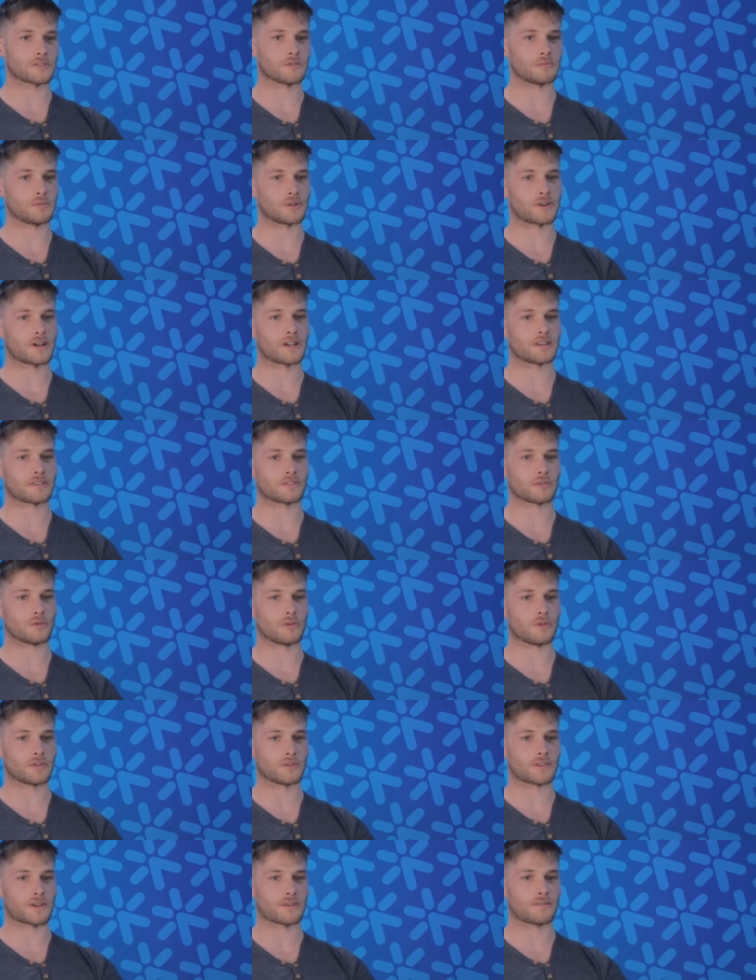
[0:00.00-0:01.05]
to progress
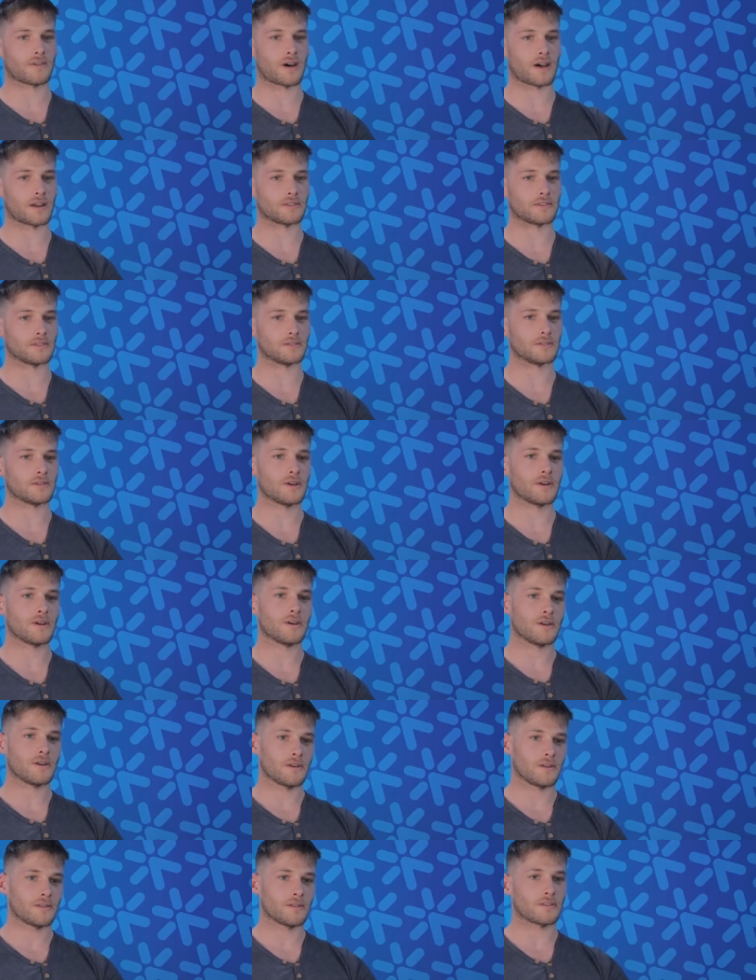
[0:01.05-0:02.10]
towards their final
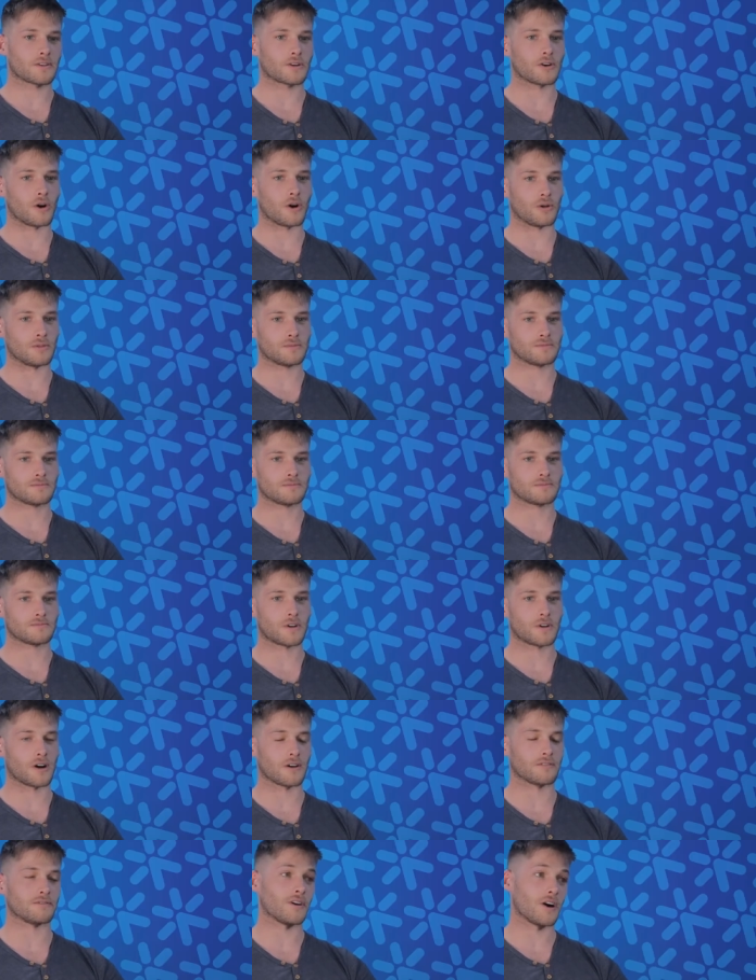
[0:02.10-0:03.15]
goal
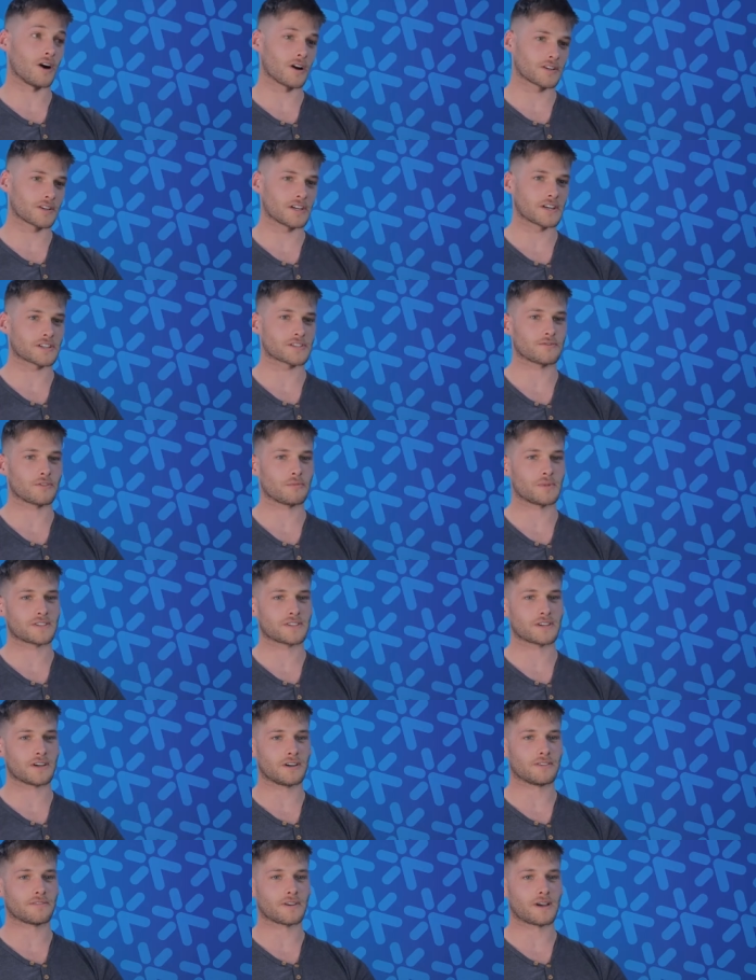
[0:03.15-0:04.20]
of architecture for
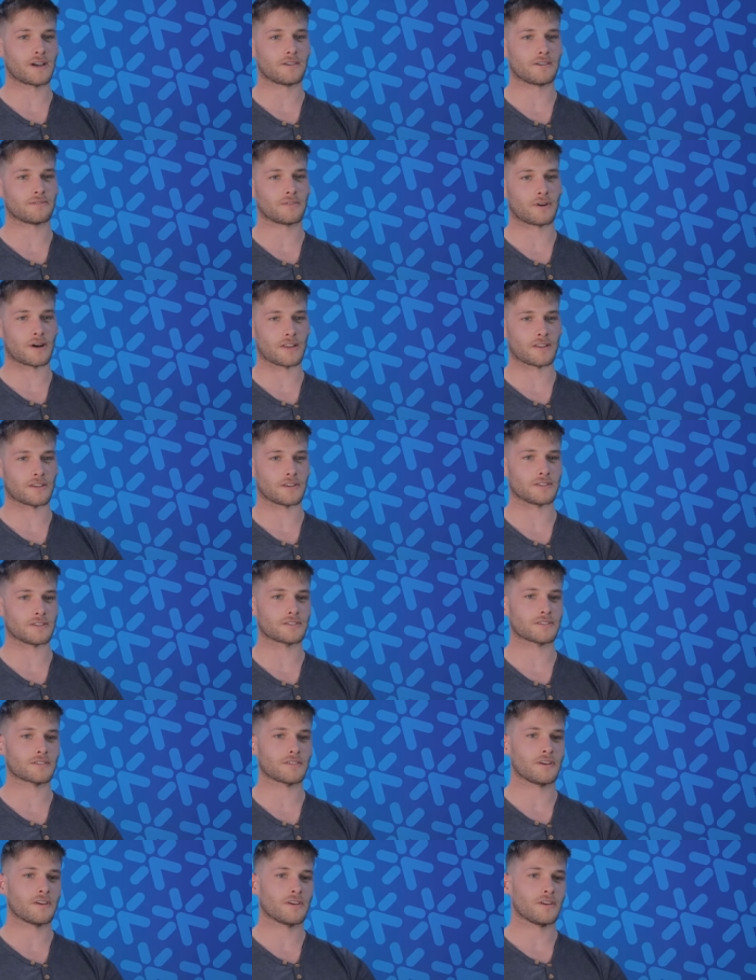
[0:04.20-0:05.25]
myself and for
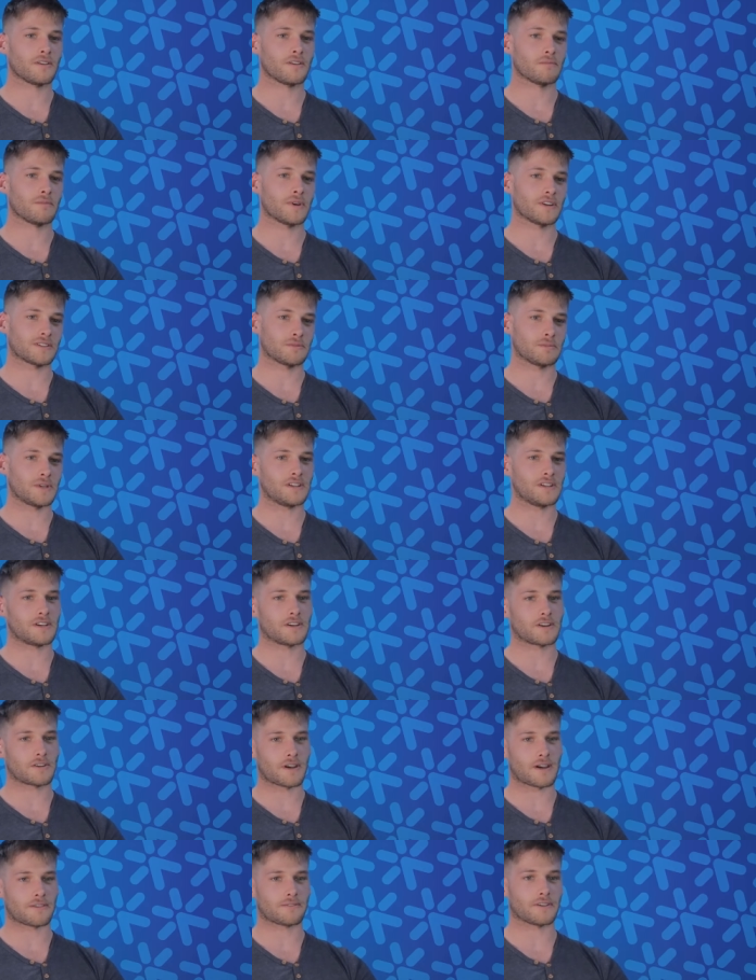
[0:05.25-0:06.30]
others,
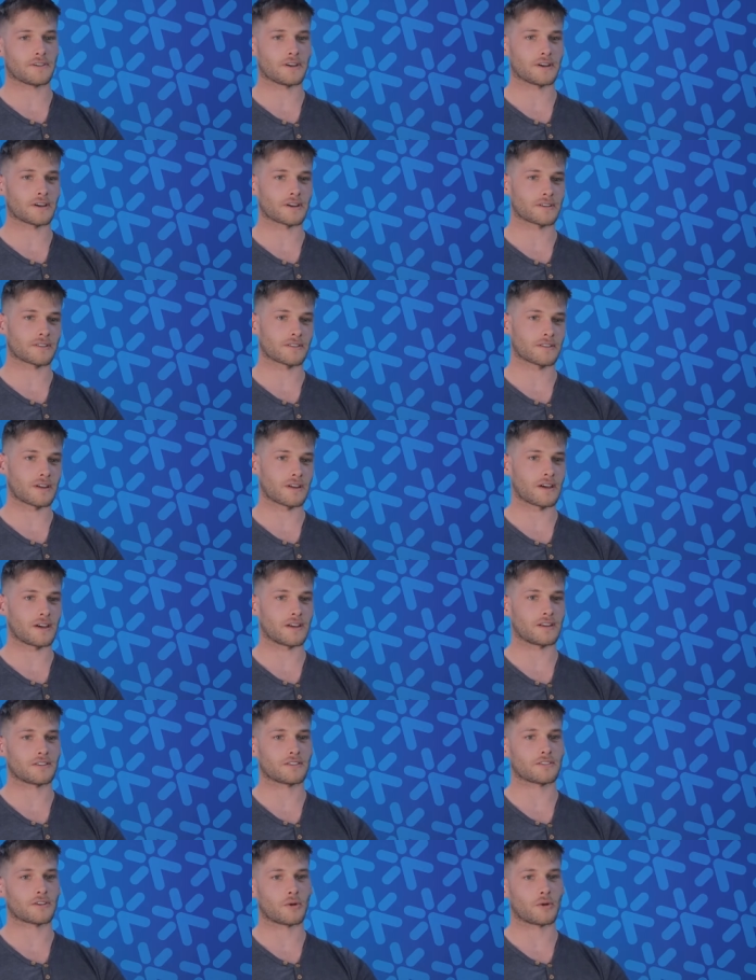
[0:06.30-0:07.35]
multimedia graphics
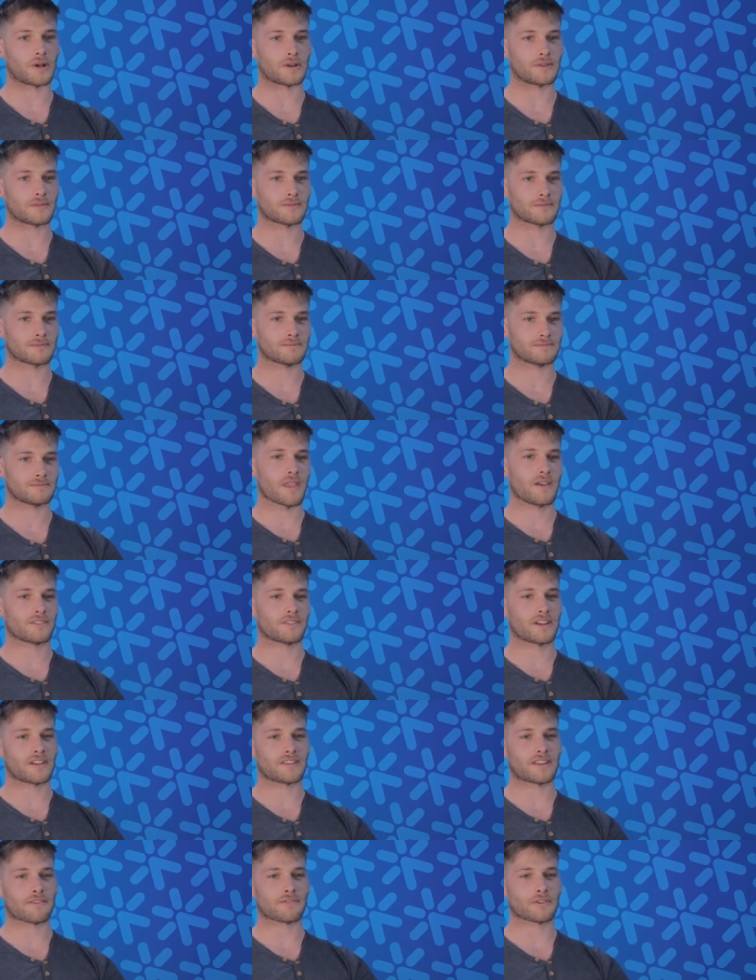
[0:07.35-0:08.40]
and so on. If
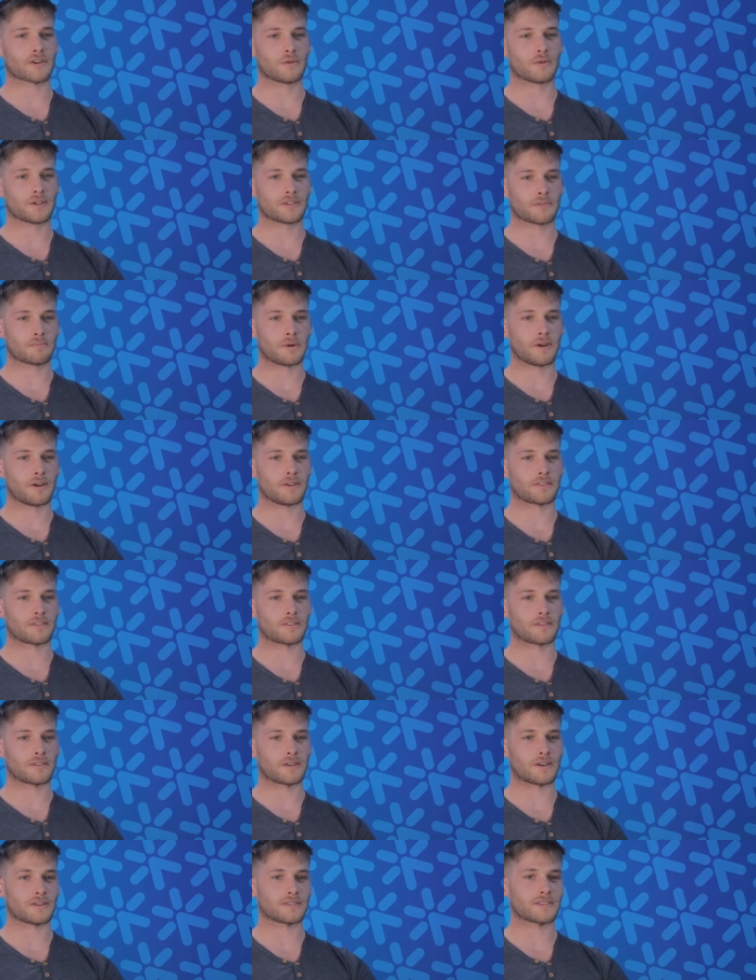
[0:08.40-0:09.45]
South Africa was a person,
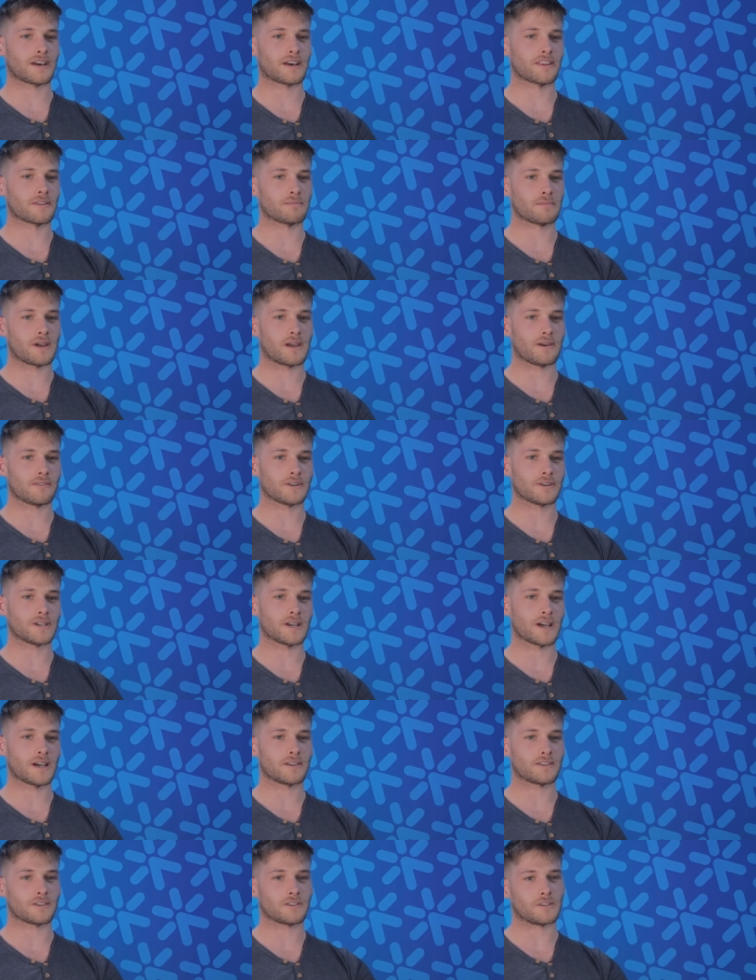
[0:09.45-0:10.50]
I'll tell them every
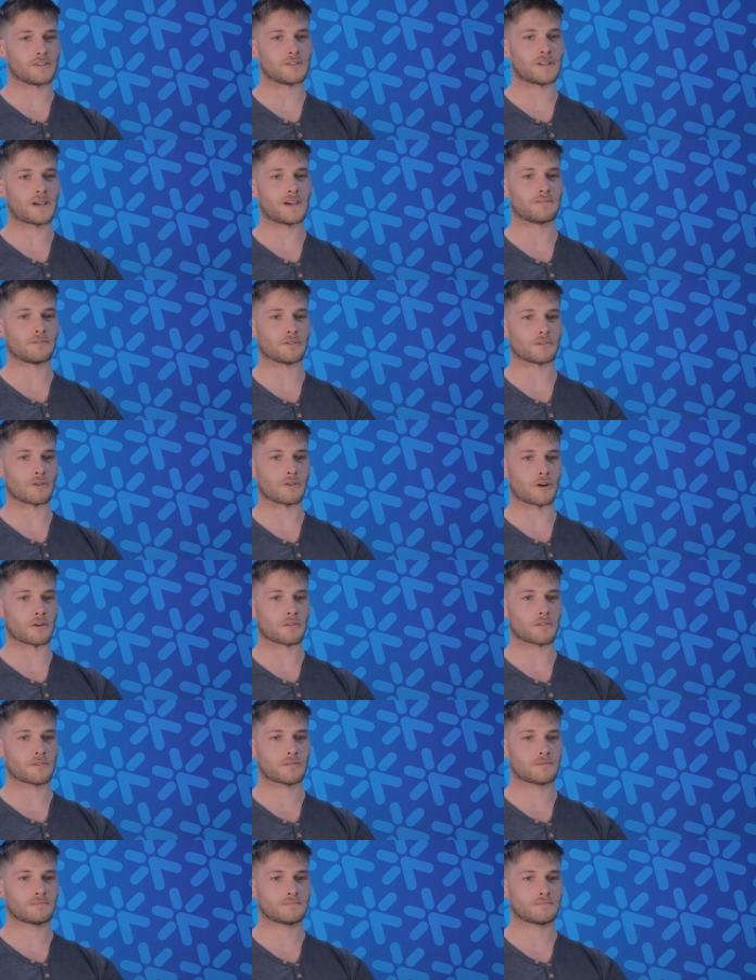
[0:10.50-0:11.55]
day is a new day for
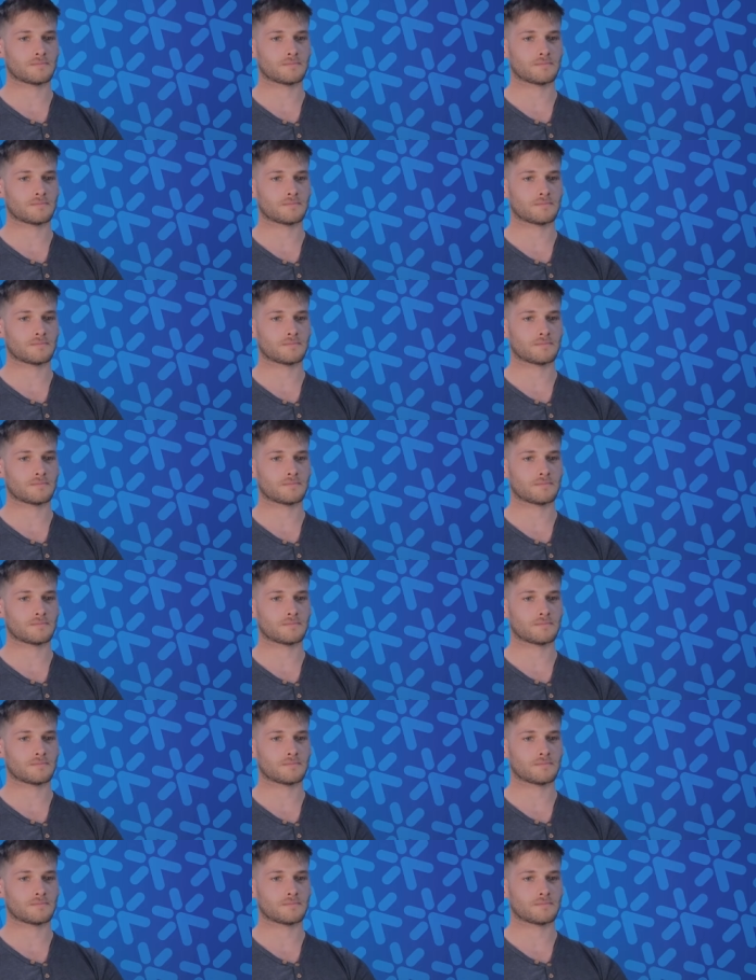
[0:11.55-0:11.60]
growth.